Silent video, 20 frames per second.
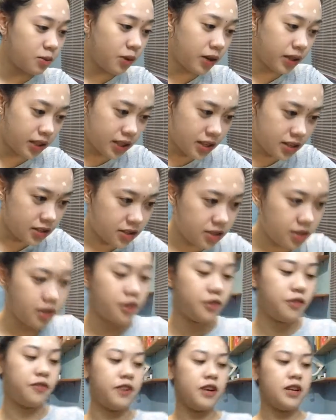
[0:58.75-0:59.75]
what is
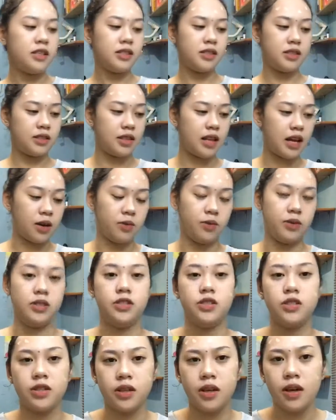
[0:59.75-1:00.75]
your first
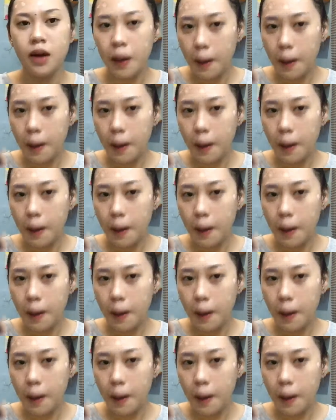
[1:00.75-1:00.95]
language?